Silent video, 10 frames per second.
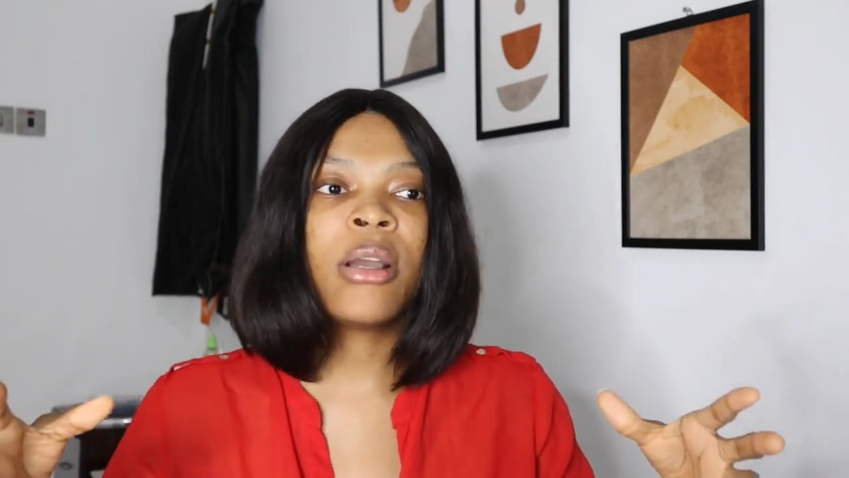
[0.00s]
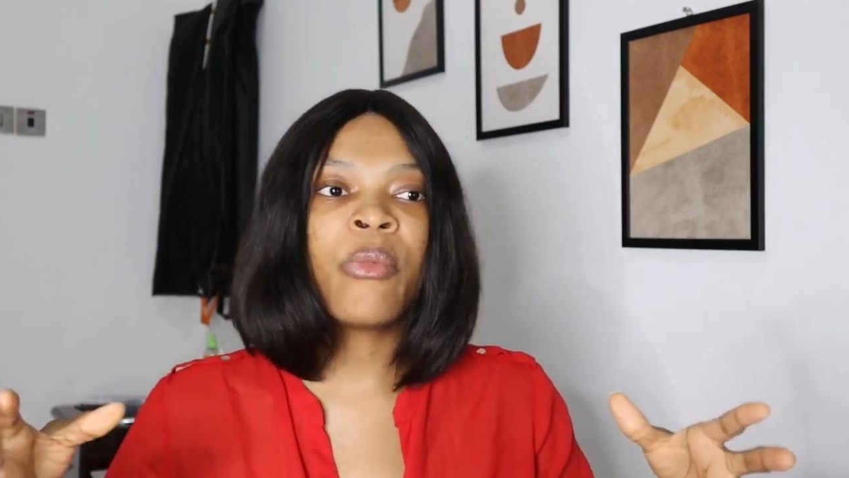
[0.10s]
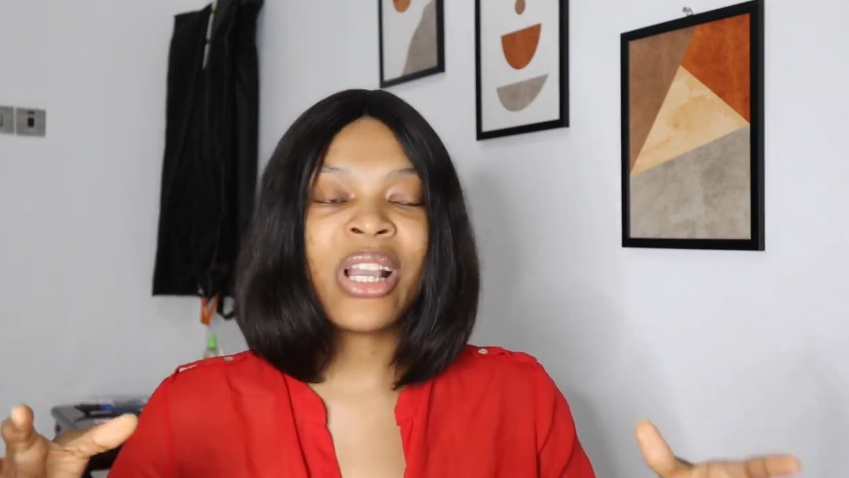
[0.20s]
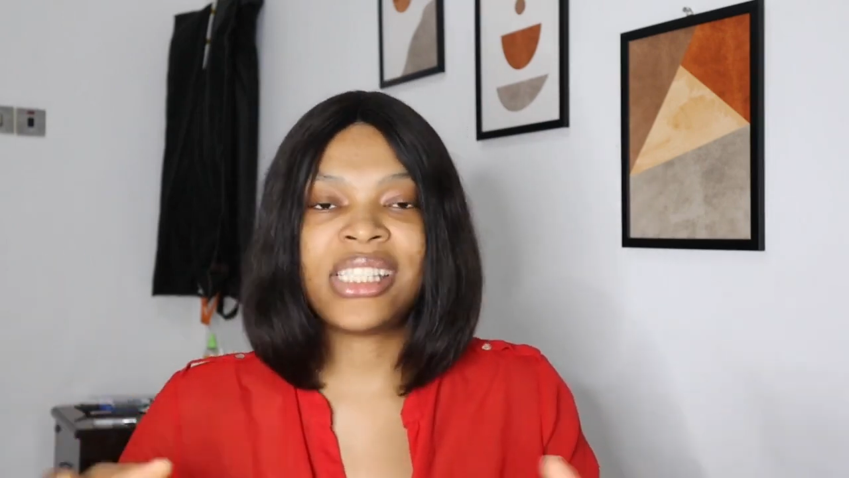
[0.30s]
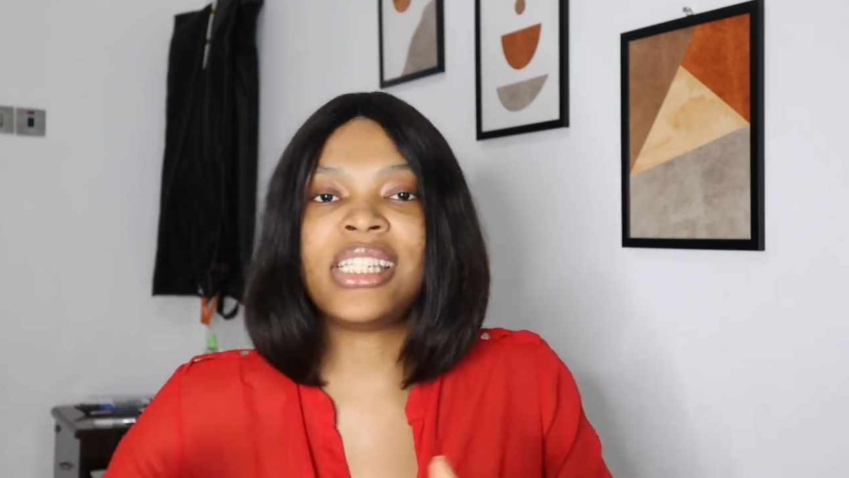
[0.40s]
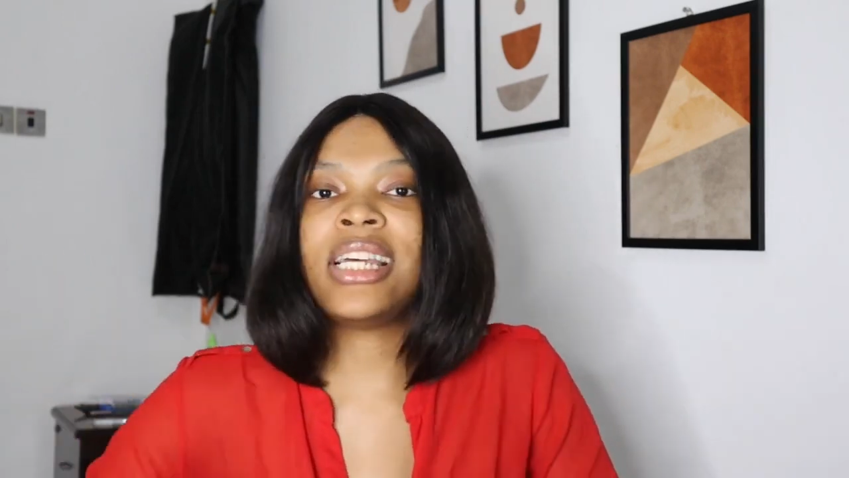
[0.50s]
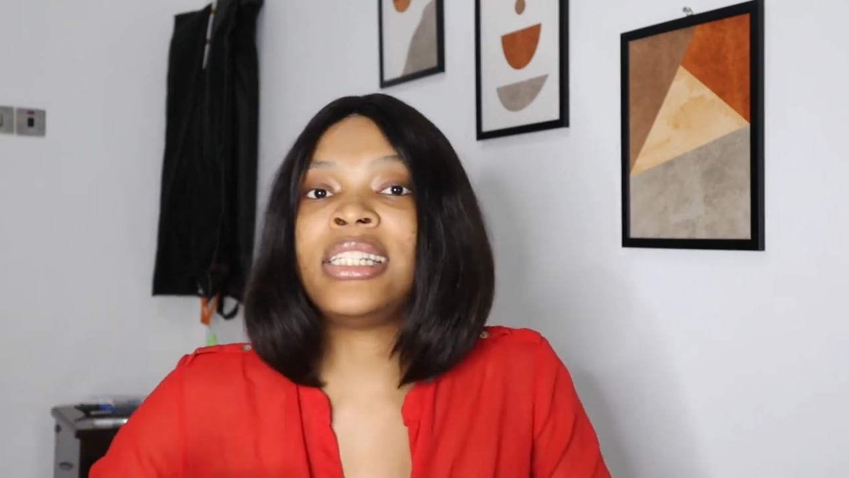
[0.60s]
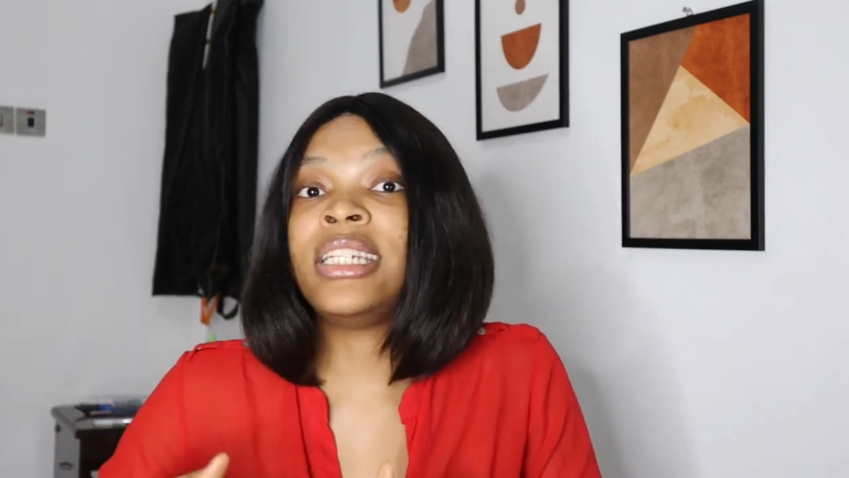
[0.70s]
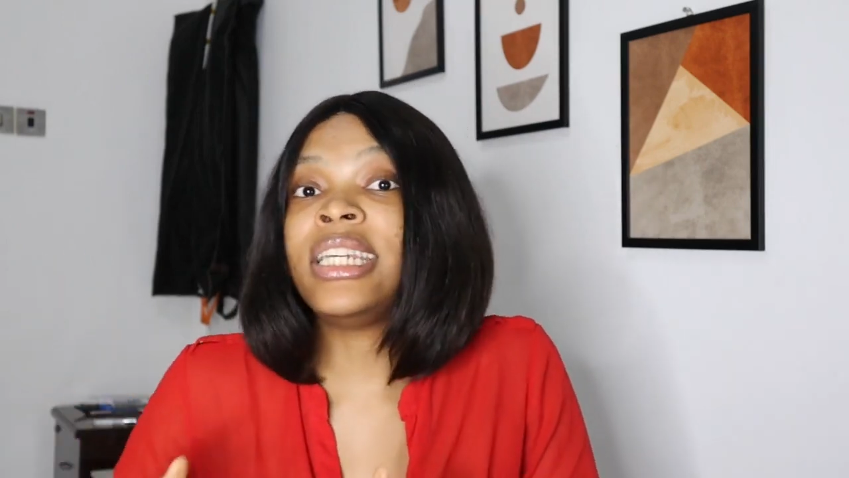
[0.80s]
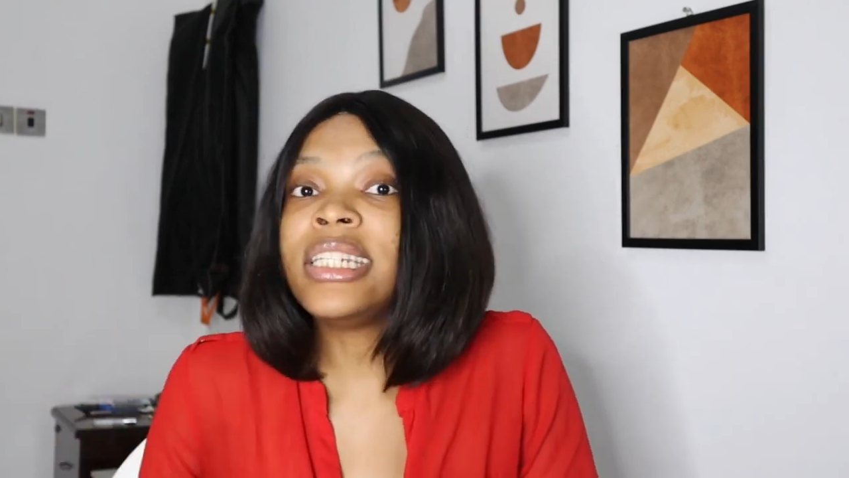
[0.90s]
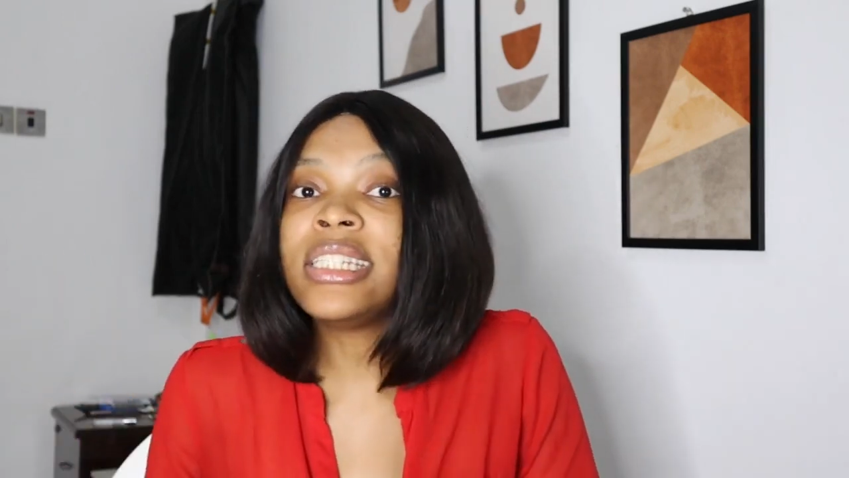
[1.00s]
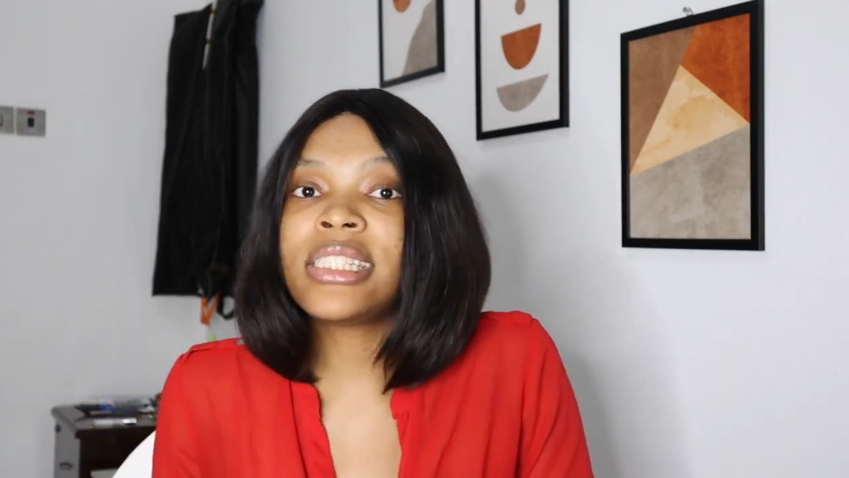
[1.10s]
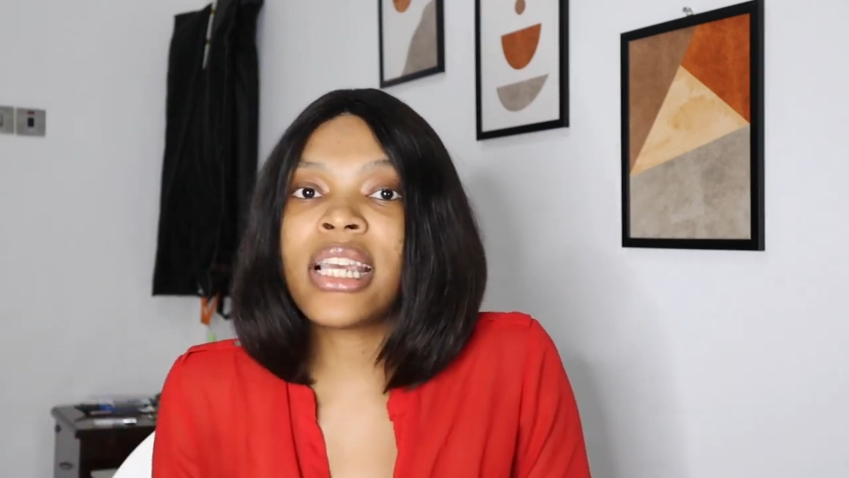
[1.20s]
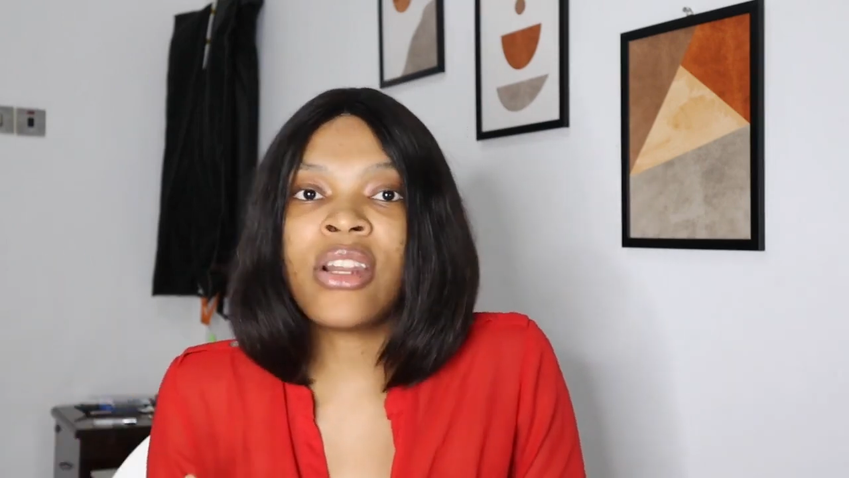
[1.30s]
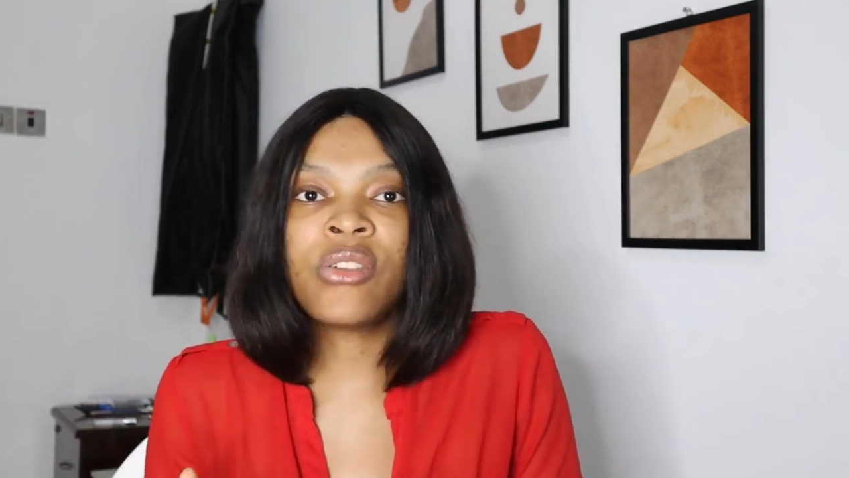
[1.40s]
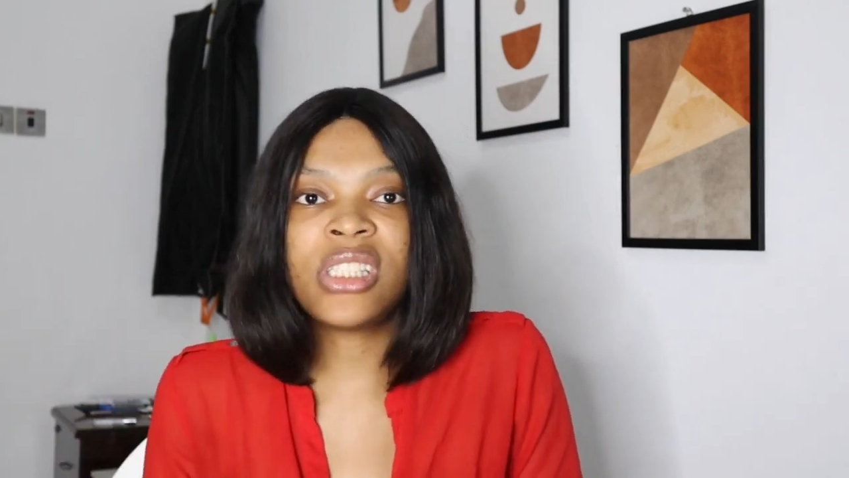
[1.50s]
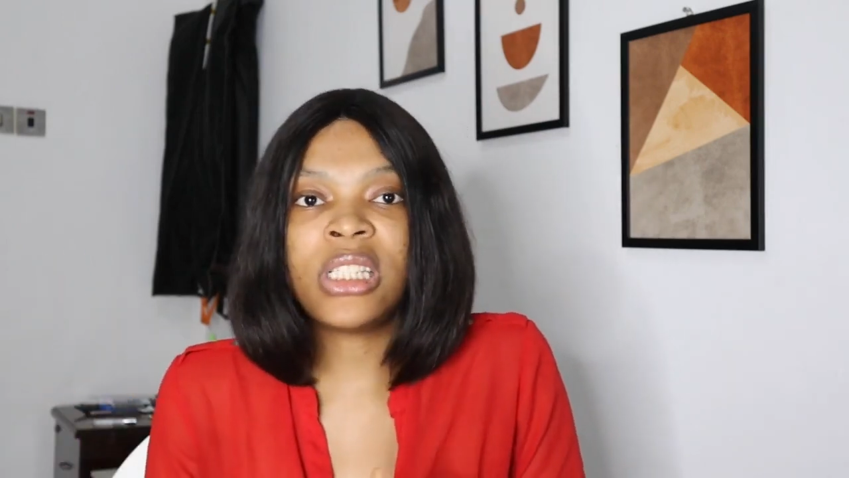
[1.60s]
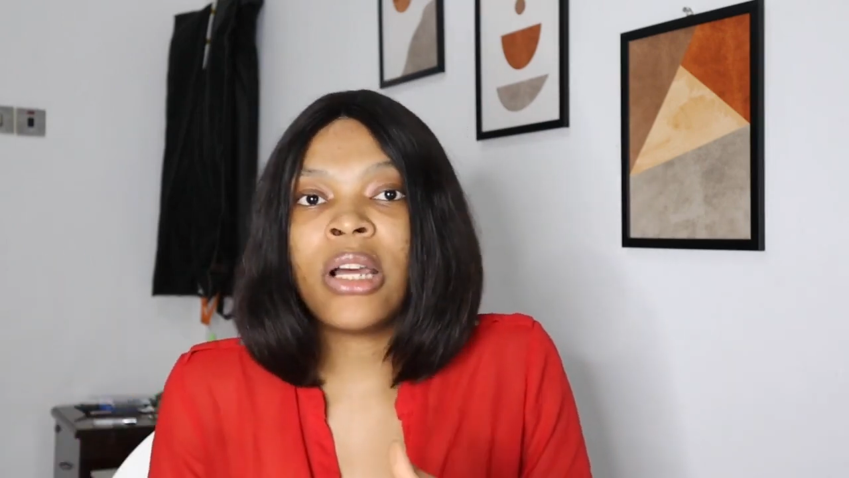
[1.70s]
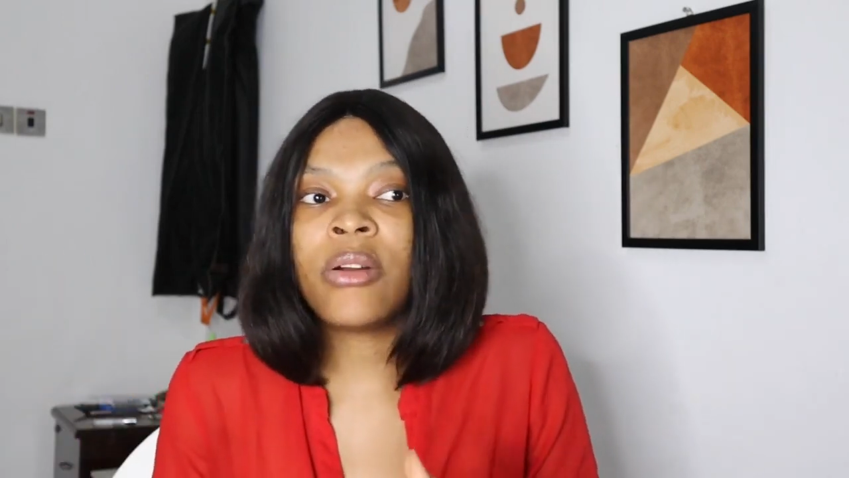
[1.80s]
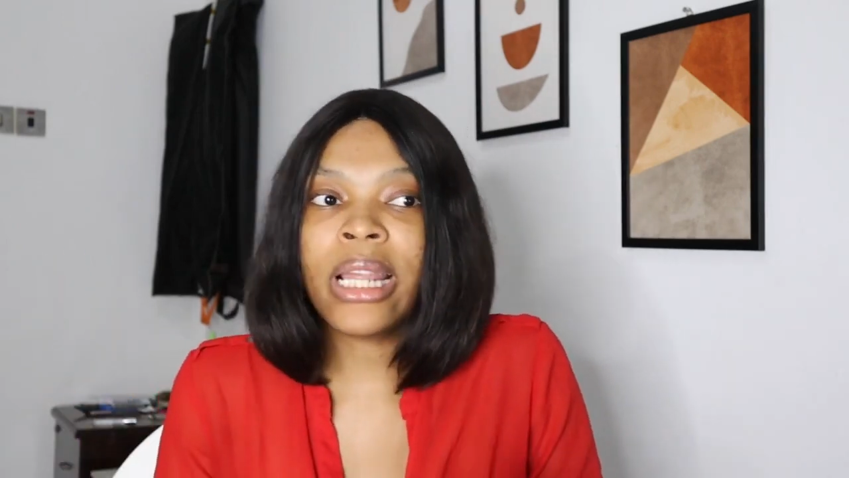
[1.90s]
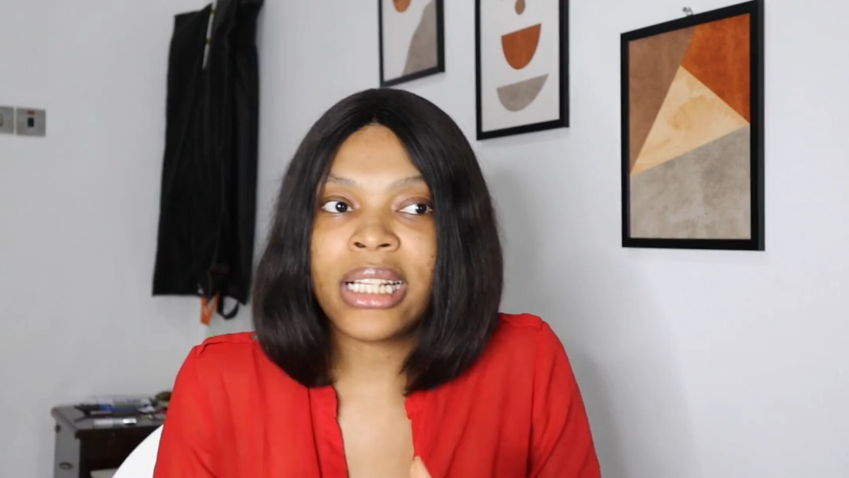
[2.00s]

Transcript: why is it that the ladies cannot sit down,